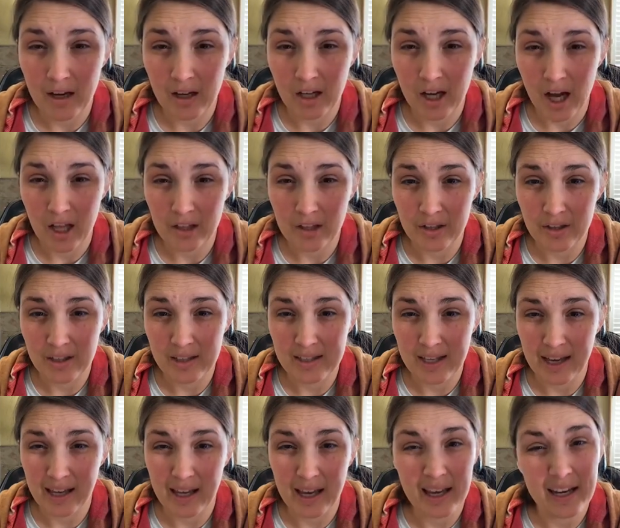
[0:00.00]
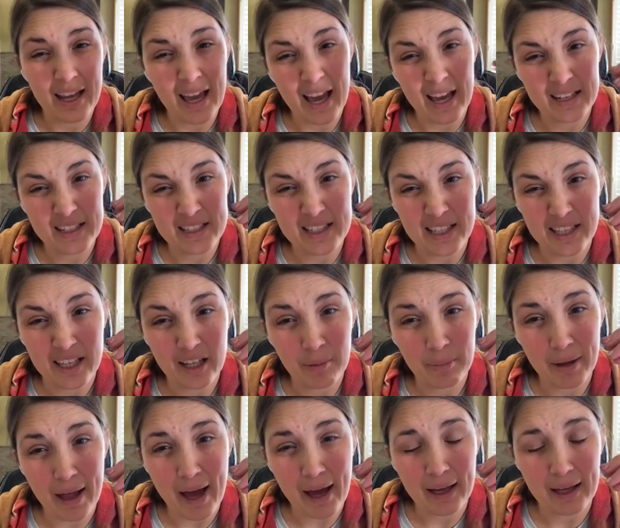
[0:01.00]
color that's like an antique
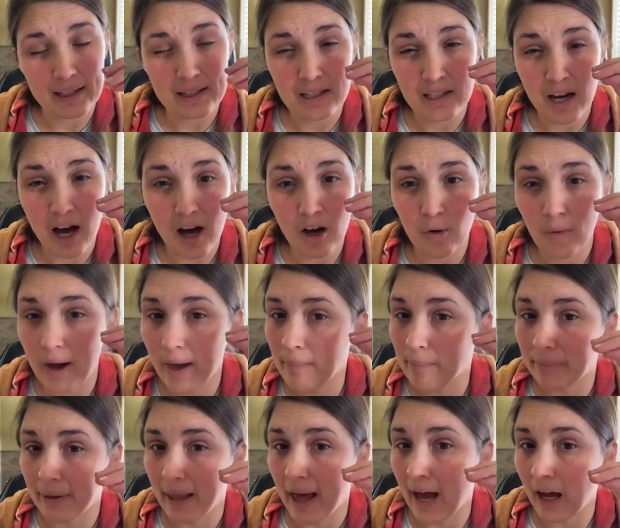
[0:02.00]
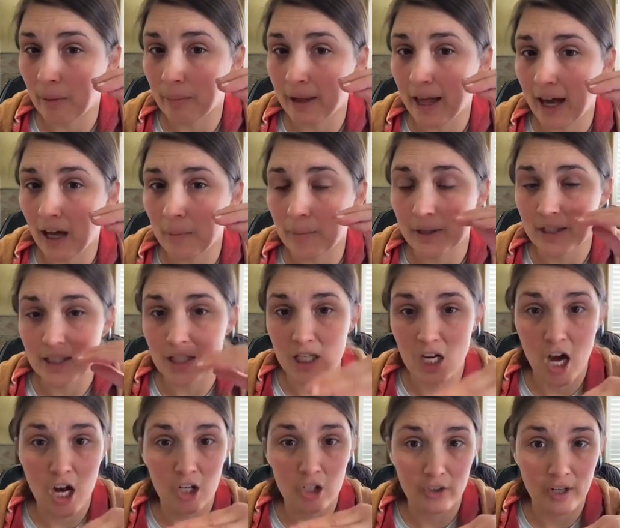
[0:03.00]
black. It's not quite black, but it's
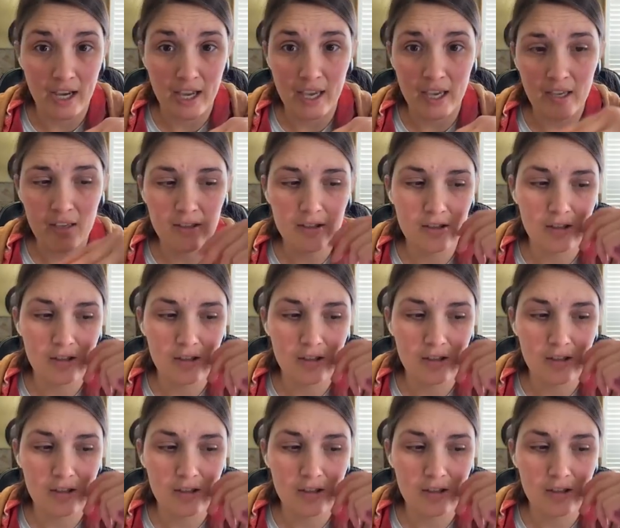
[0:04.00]
not gray.